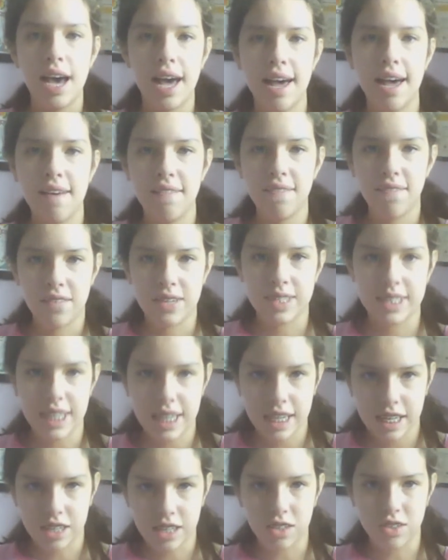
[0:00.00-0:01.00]
every
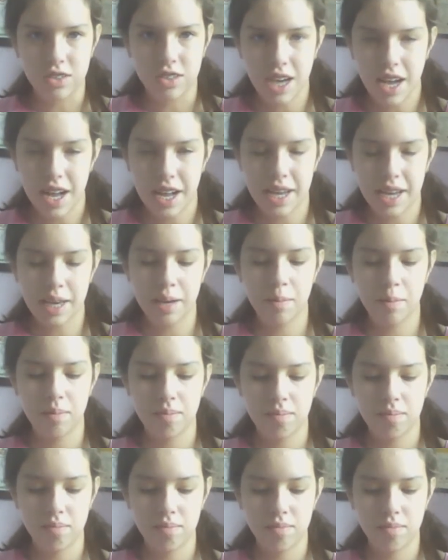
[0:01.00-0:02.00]
single time.
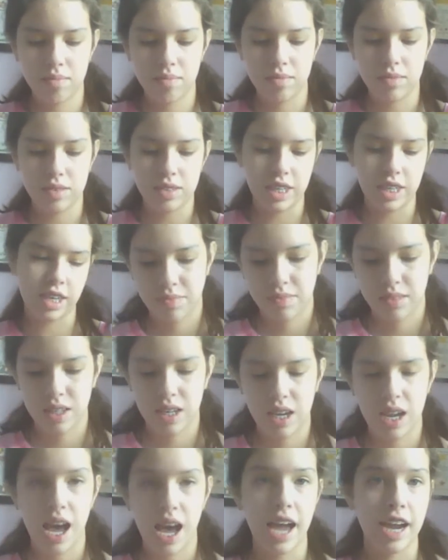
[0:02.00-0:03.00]

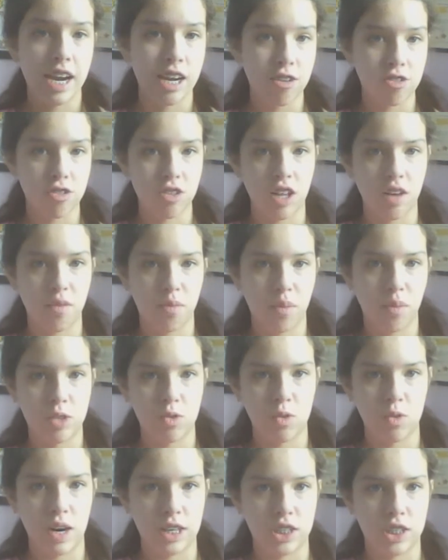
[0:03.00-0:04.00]
And I also love One
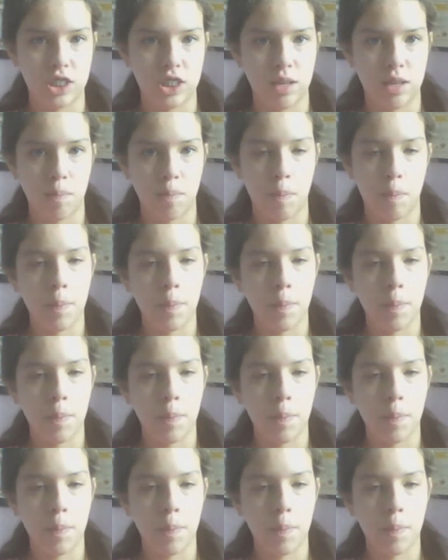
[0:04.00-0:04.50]
Direction.